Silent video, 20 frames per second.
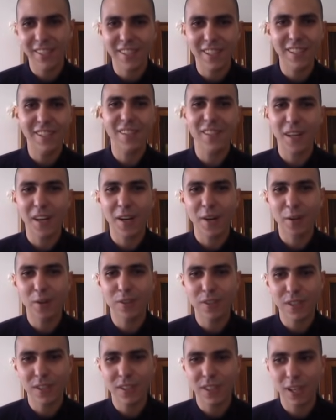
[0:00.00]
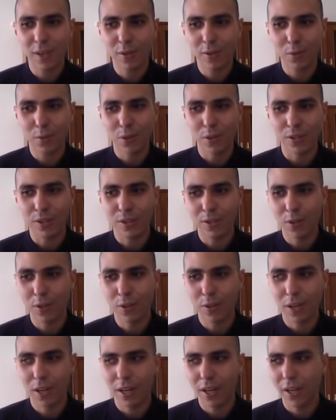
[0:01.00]
That's how it works.
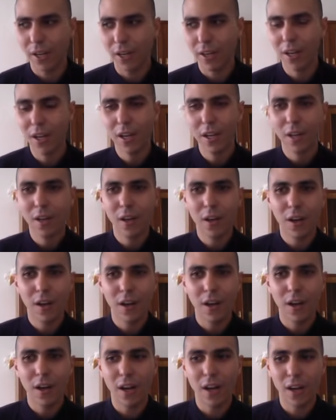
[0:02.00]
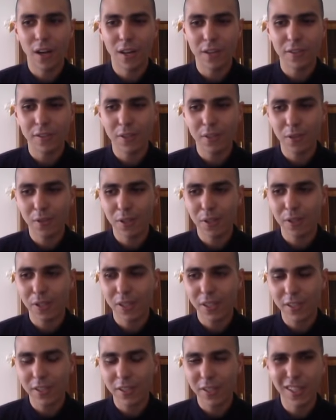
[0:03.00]
So so you
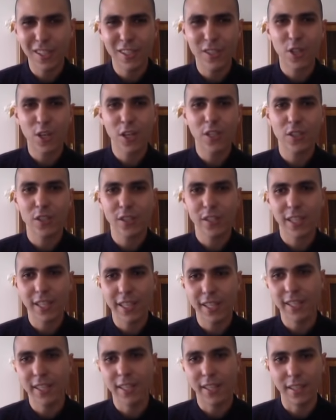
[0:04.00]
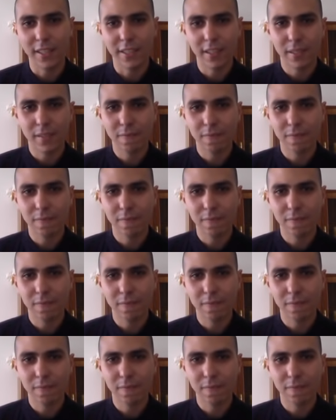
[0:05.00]
cannot really change it legally.